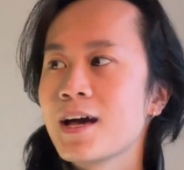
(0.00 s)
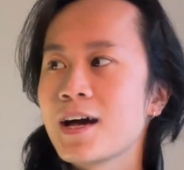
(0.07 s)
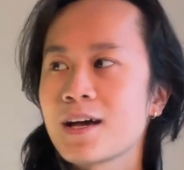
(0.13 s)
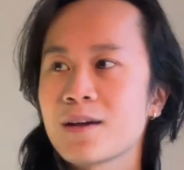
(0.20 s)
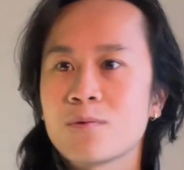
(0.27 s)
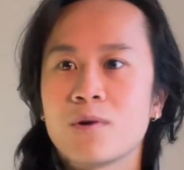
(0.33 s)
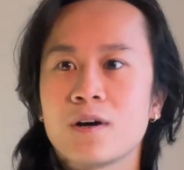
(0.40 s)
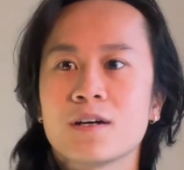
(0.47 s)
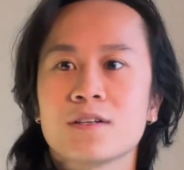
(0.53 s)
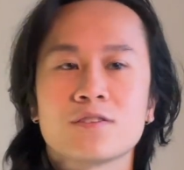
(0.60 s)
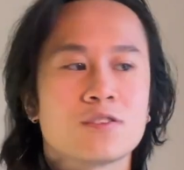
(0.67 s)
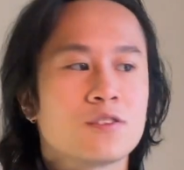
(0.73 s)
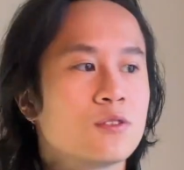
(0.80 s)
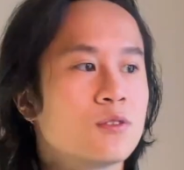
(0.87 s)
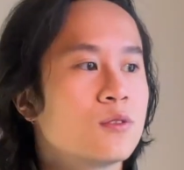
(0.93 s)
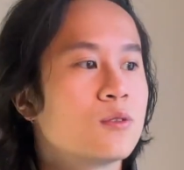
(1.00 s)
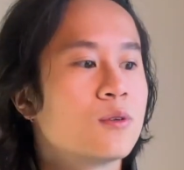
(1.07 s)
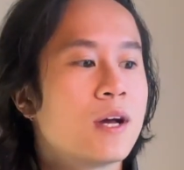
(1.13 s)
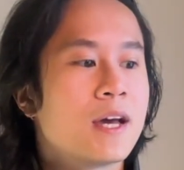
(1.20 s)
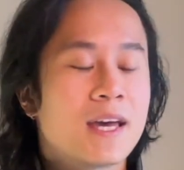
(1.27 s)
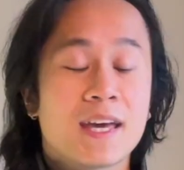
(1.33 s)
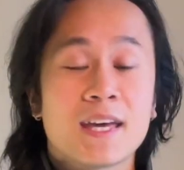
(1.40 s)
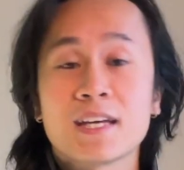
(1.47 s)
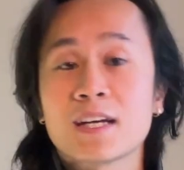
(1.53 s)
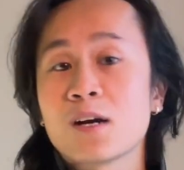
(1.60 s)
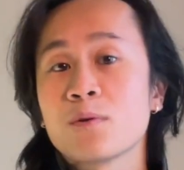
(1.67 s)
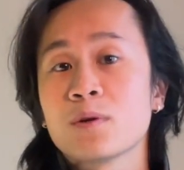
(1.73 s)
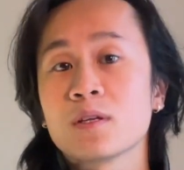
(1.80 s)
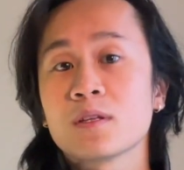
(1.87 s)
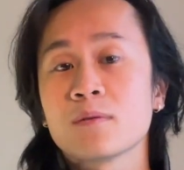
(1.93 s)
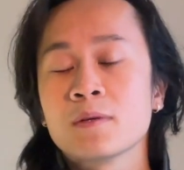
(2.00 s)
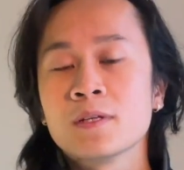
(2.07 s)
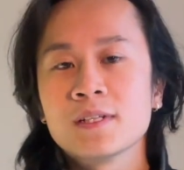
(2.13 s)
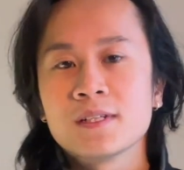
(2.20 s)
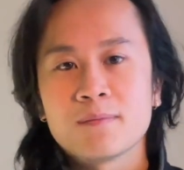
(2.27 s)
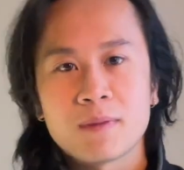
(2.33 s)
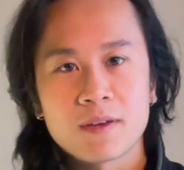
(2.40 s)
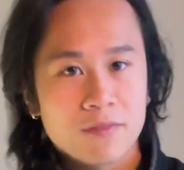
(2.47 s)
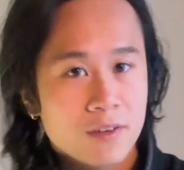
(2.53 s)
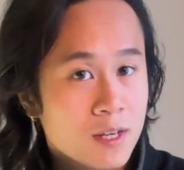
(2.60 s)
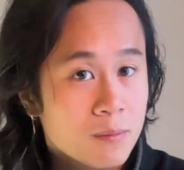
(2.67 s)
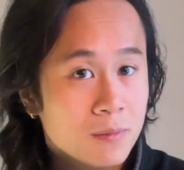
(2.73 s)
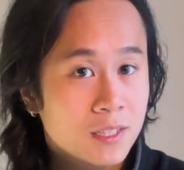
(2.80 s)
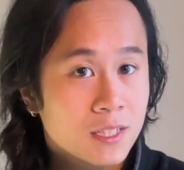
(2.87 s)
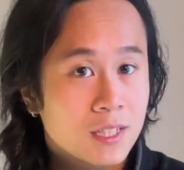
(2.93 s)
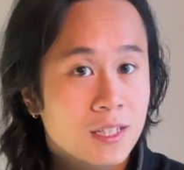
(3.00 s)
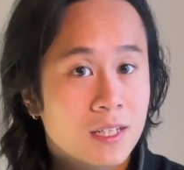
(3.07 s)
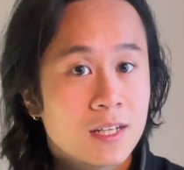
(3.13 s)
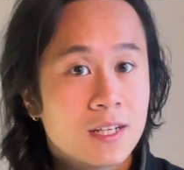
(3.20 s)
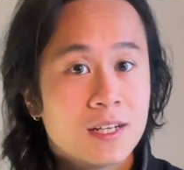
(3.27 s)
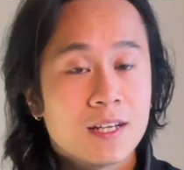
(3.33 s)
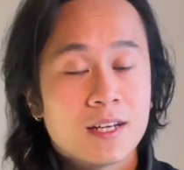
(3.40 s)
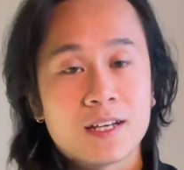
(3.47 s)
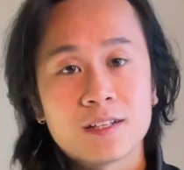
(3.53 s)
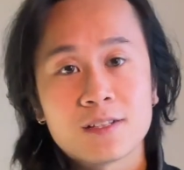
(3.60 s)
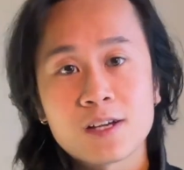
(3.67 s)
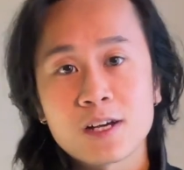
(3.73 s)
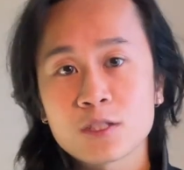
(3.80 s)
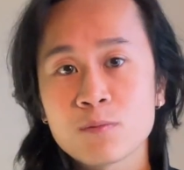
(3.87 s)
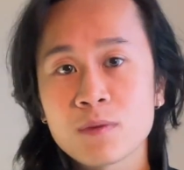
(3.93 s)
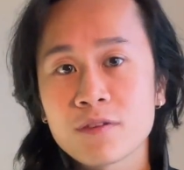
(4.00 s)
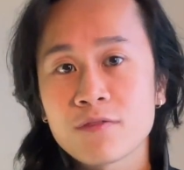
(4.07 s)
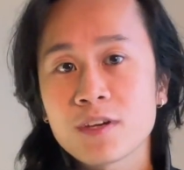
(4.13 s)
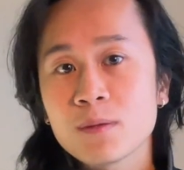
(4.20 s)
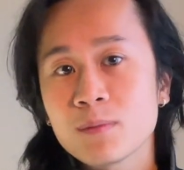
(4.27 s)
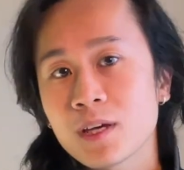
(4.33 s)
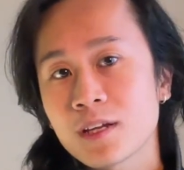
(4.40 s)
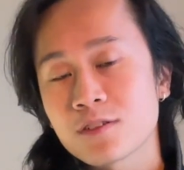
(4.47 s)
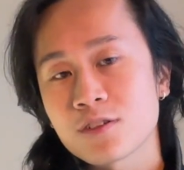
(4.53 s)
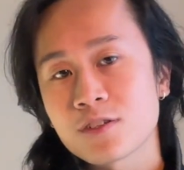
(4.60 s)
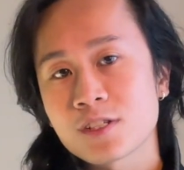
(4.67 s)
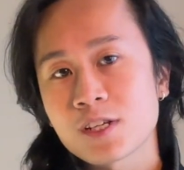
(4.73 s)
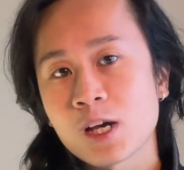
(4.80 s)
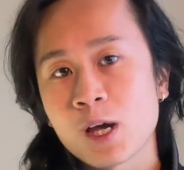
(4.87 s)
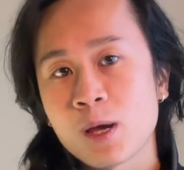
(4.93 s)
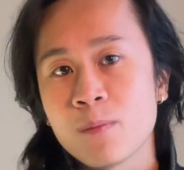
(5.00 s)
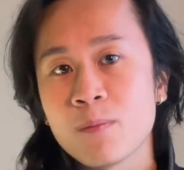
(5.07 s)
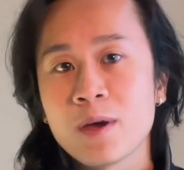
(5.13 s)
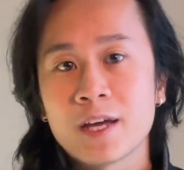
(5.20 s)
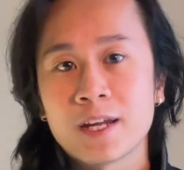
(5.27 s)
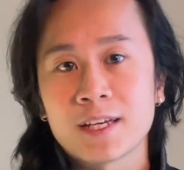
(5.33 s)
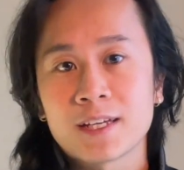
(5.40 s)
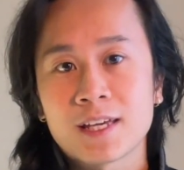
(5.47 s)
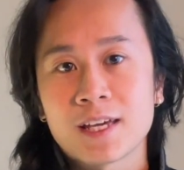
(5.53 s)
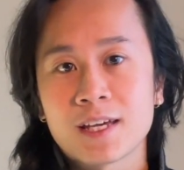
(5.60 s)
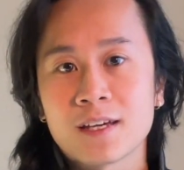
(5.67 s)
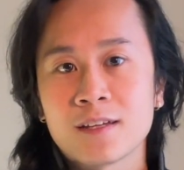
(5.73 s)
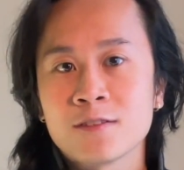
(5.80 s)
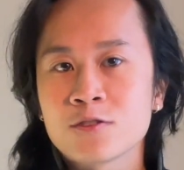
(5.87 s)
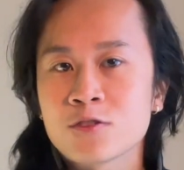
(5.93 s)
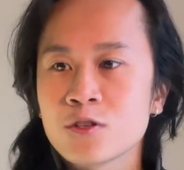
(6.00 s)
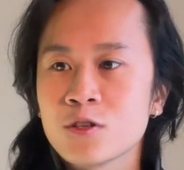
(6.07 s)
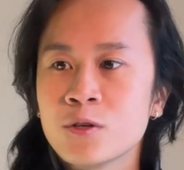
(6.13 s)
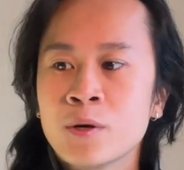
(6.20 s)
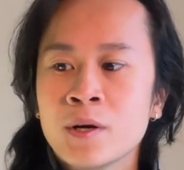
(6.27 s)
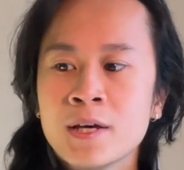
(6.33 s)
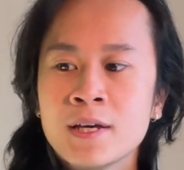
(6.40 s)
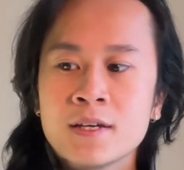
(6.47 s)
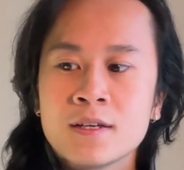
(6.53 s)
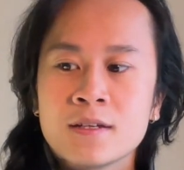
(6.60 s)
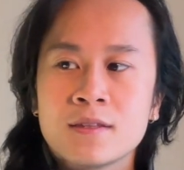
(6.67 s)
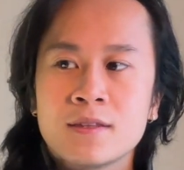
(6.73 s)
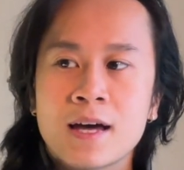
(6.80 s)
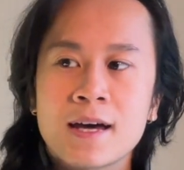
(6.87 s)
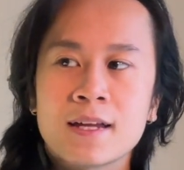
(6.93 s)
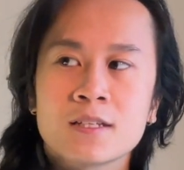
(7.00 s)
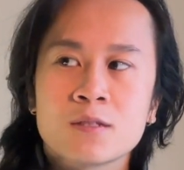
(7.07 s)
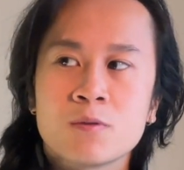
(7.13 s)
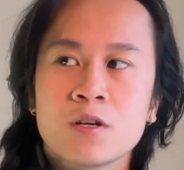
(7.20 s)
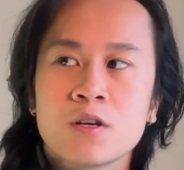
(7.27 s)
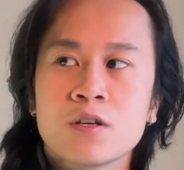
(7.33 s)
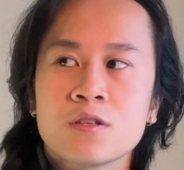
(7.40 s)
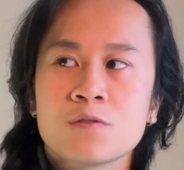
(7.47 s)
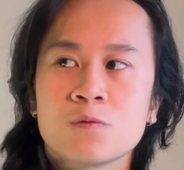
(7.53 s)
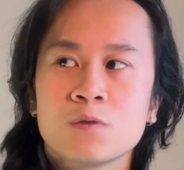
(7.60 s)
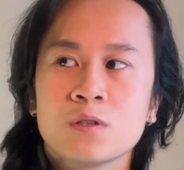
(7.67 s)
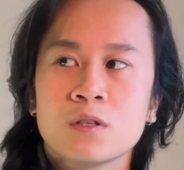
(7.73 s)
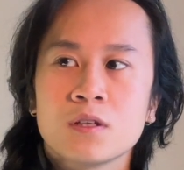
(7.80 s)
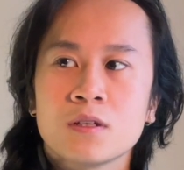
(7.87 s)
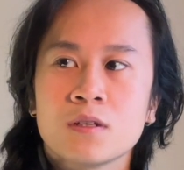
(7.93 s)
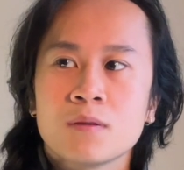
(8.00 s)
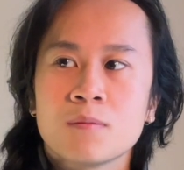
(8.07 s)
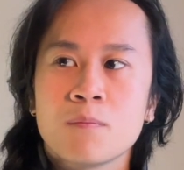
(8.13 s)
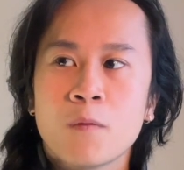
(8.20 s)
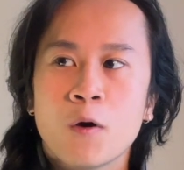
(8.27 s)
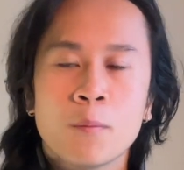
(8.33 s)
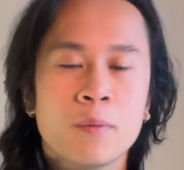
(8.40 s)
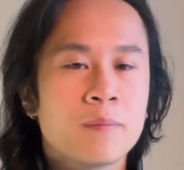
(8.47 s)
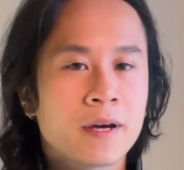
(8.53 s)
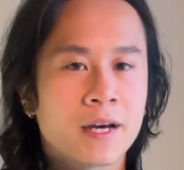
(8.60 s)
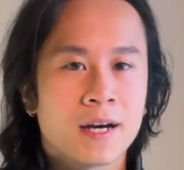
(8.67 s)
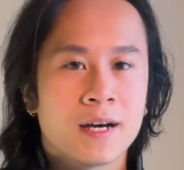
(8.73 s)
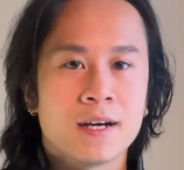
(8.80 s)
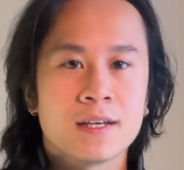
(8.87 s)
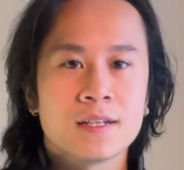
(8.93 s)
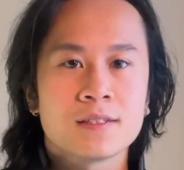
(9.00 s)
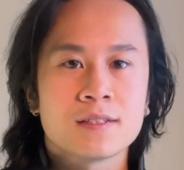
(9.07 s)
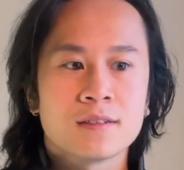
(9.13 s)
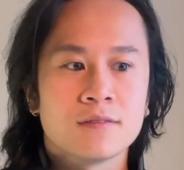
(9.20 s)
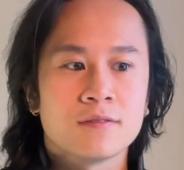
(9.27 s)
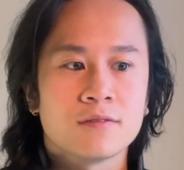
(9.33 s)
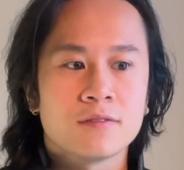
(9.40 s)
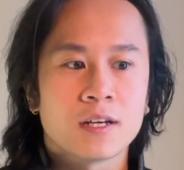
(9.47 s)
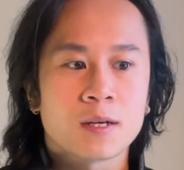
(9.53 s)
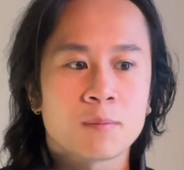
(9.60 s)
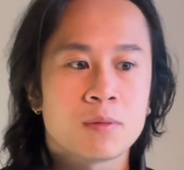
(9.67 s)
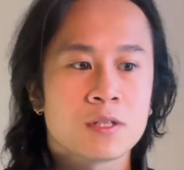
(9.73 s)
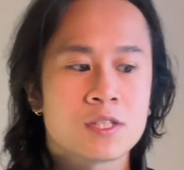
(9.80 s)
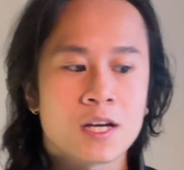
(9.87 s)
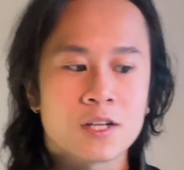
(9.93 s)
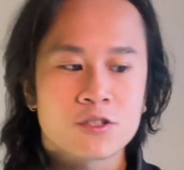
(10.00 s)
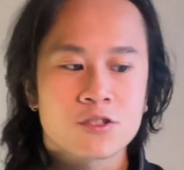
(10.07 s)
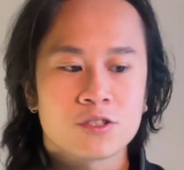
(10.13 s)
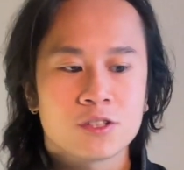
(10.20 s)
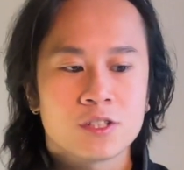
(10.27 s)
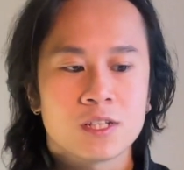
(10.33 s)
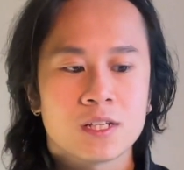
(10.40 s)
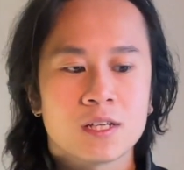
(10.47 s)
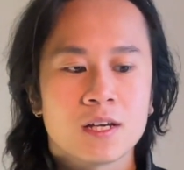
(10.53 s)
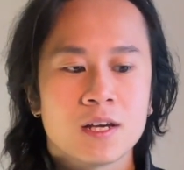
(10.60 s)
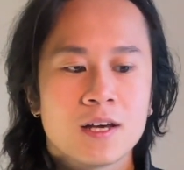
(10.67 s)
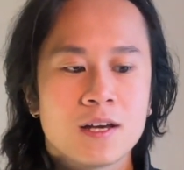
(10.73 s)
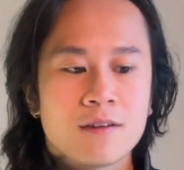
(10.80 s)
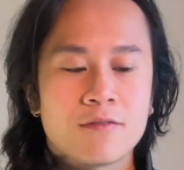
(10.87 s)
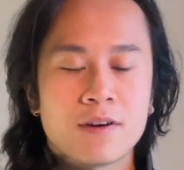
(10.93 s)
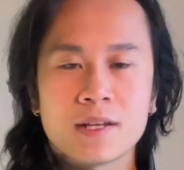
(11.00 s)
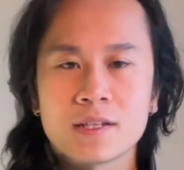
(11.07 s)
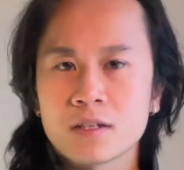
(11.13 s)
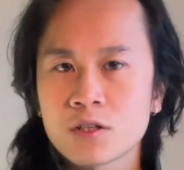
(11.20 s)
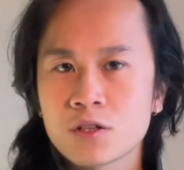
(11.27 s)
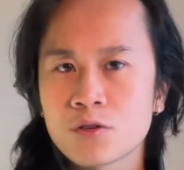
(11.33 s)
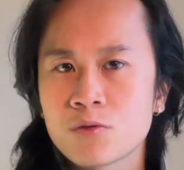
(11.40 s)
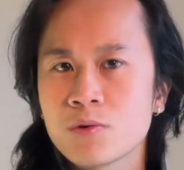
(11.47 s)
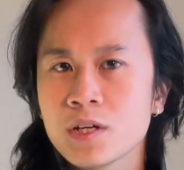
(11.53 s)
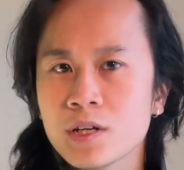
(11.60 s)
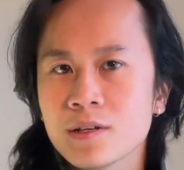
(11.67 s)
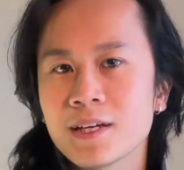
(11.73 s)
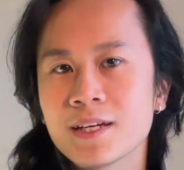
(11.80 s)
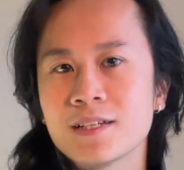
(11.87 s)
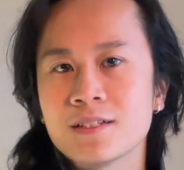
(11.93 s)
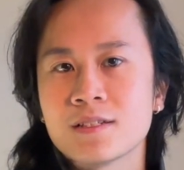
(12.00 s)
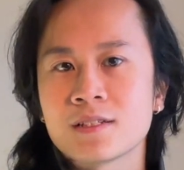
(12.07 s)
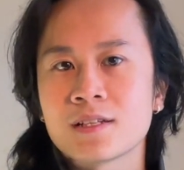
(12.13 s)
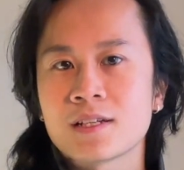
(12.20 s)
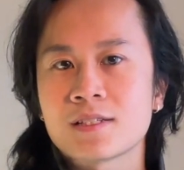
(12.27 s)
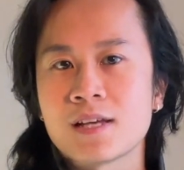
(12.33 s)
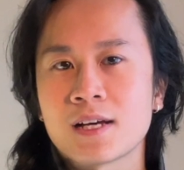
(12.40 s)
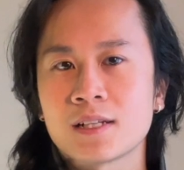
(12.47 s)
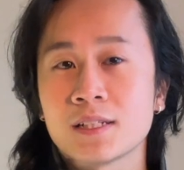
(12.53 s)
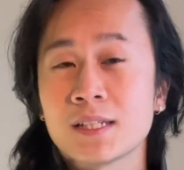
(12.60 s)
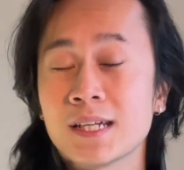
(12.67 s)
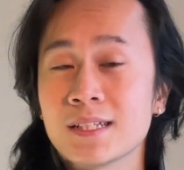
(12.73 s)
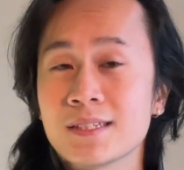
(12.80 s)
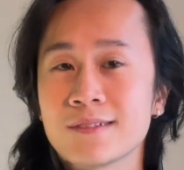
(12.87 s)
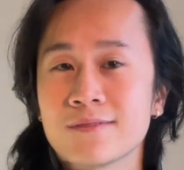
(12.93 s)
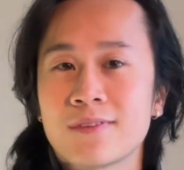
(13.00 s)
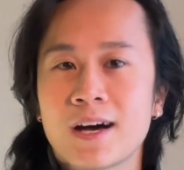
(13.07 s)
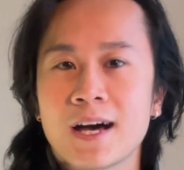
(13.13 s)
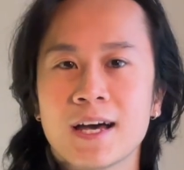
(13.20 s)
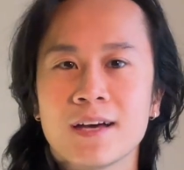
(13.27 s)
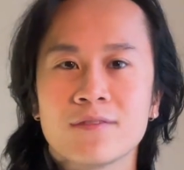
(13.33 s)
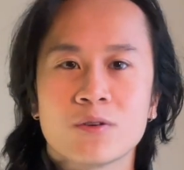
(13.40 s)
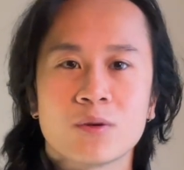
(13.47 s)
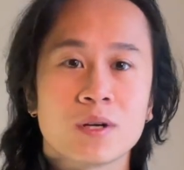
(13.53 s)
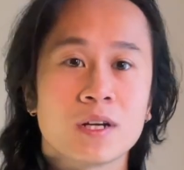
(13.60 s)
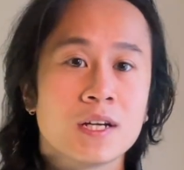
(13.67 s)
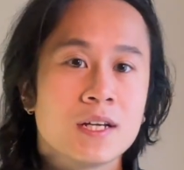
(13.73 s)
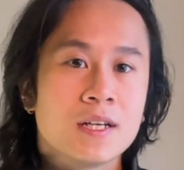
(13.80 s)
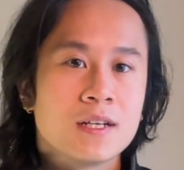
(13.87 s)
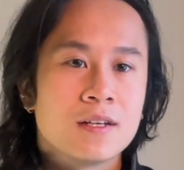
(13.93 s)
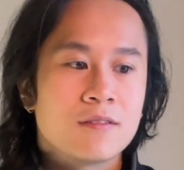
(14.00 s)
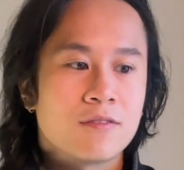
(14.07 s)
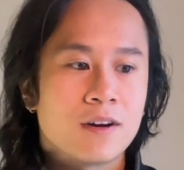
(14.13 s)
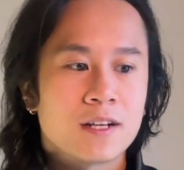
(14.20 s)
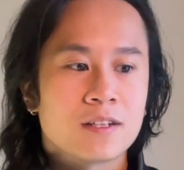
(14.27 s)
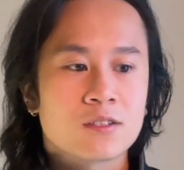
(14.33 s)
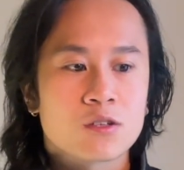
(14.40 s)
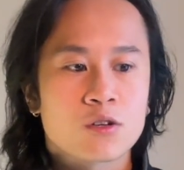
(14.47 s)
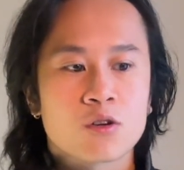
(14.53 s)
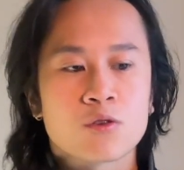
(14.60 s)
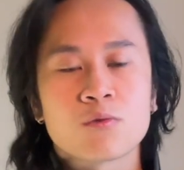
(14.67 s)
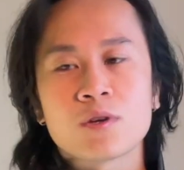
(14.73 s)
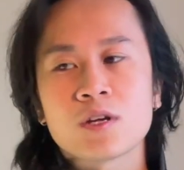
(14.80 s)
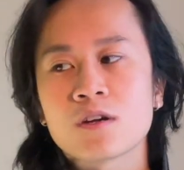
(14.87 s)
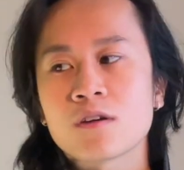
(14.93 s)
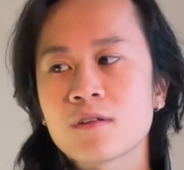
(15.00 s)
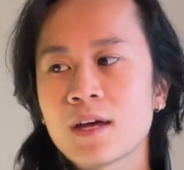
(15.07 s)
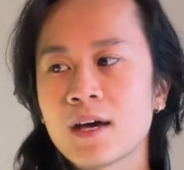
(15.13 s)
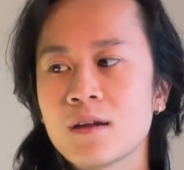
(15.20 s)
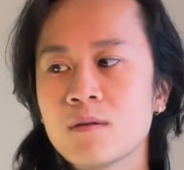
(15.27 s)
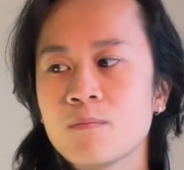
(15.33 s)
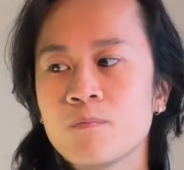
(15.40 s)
I want to hang out with my family and talk to my family at a certain time and I can. So that experience really opened my eyes of like potentially finding a career that isn't exactly 9 to 5, or finding a career that